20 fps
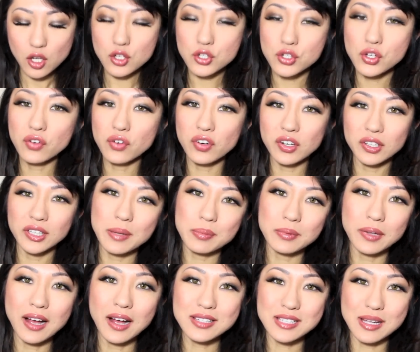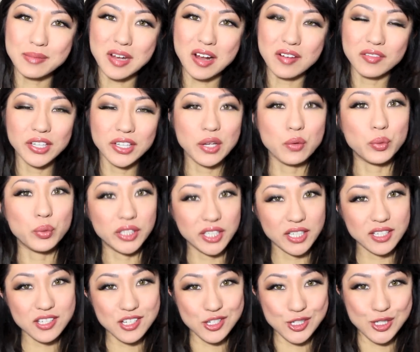So for a lip gloss, I'm not really
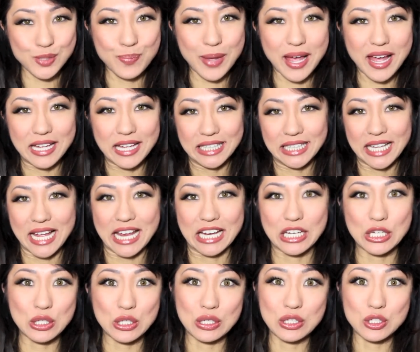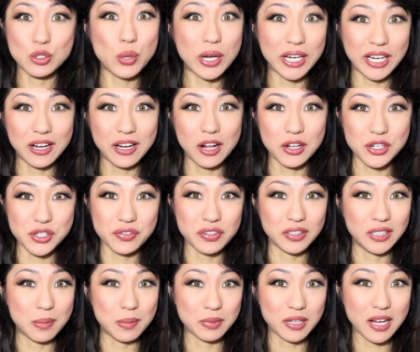willing to spend like $20
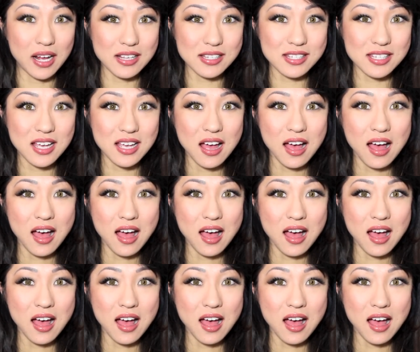for lip gloss